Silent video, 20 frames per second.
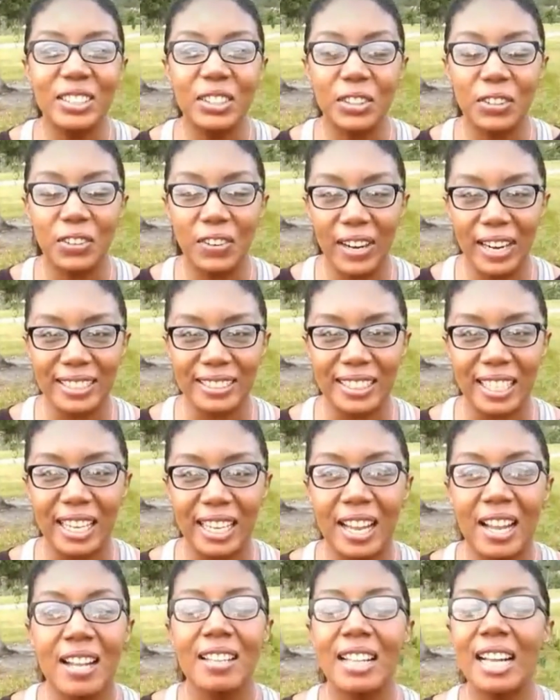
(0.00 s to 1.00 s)
it's
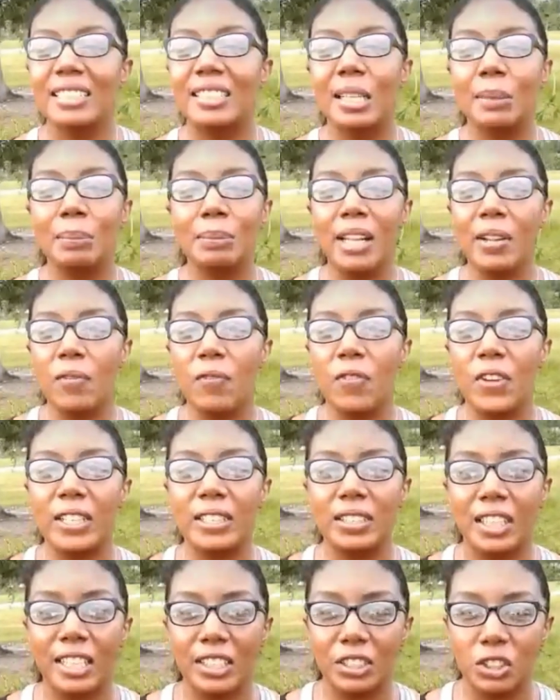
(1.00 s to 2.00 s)
crazy. That's something
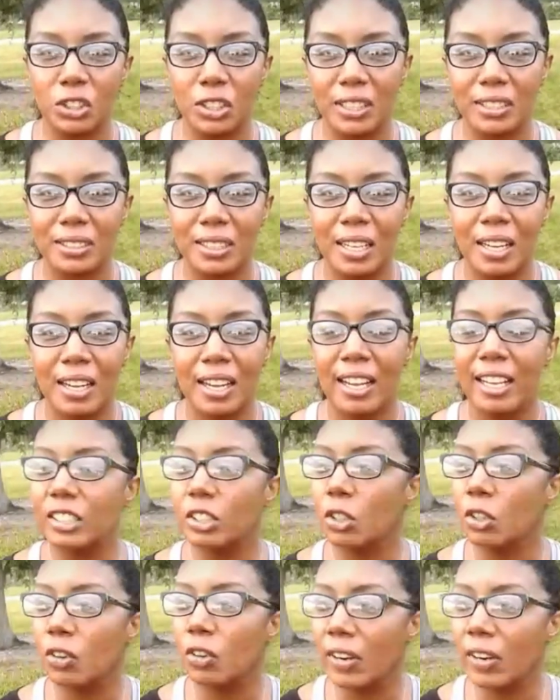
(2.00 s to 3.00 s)
fictitious.
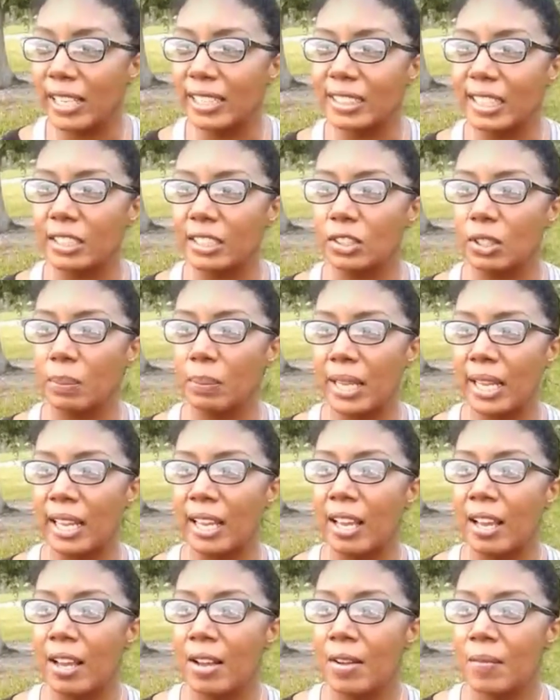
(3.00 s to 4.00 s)
It's crazy to
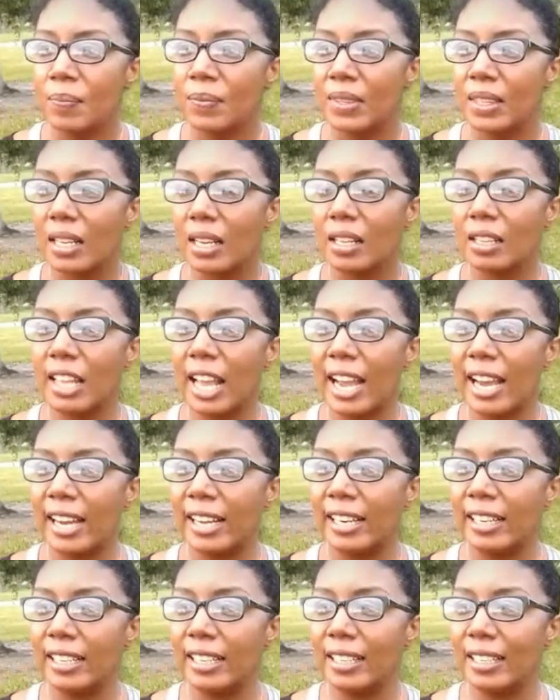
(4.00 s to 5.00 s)
me
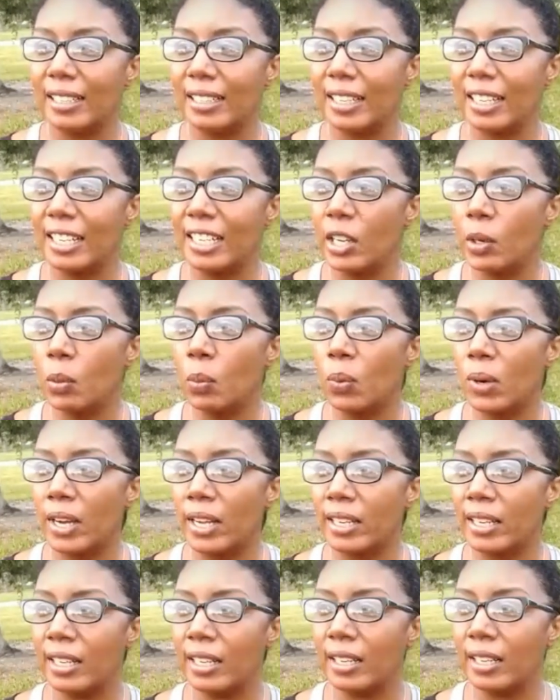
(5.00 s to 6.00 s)
that
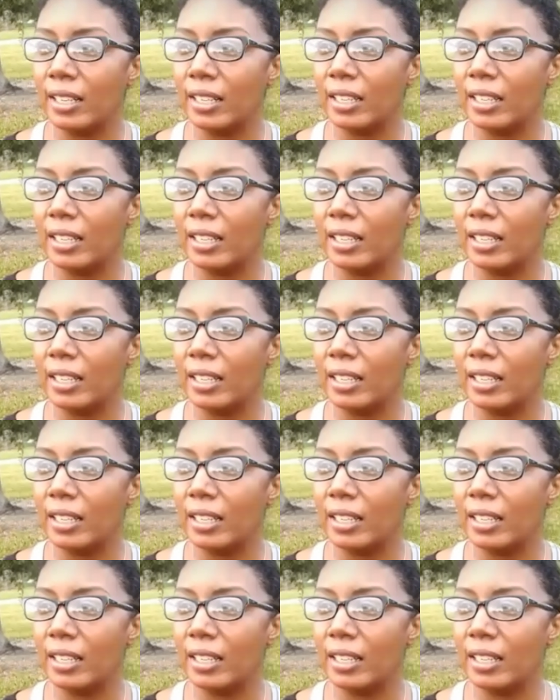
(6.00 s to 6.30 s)
anyone